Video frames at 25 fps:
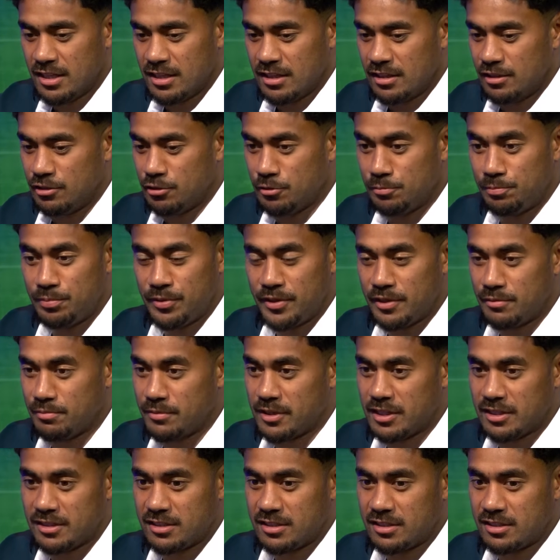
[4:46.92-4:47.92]
you're pretty
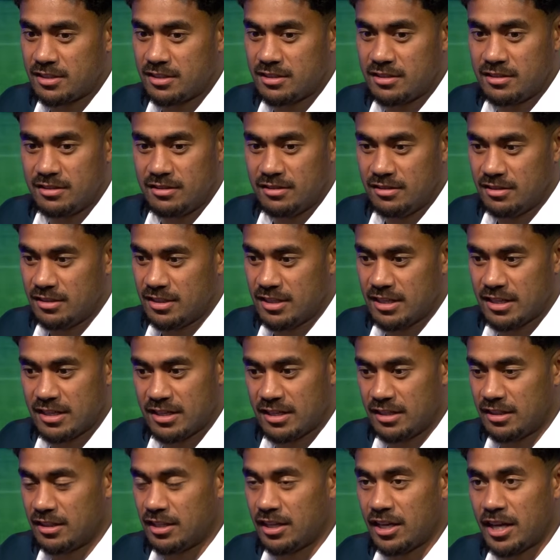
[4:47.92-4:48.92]
much
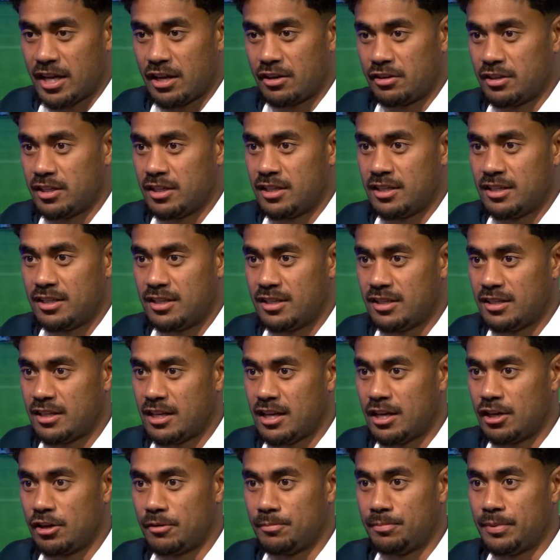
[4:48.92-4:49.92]
in the
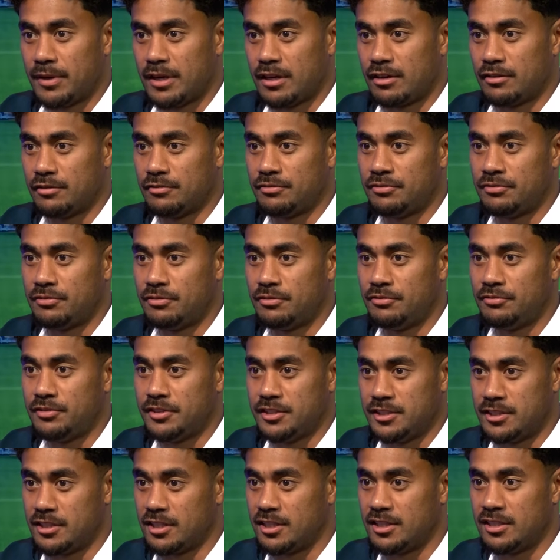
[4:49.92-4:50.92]
outer part of
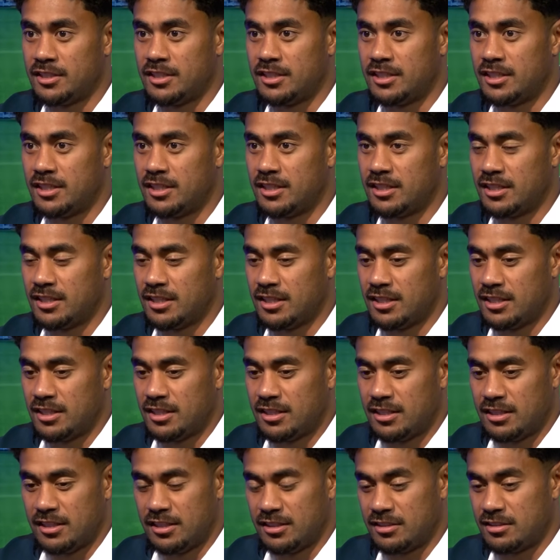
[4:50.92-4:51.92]
Fiji.
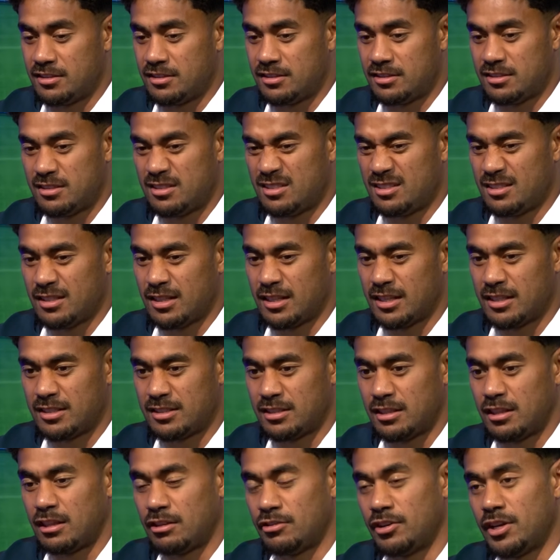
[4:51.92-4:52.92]
It's, I
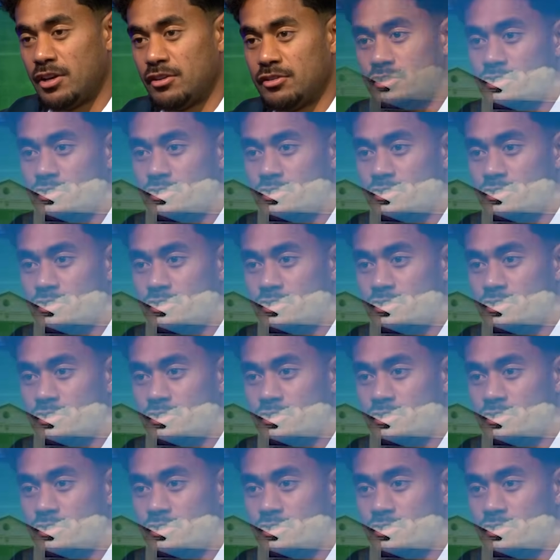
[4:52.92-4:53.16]
guess, a 3-hour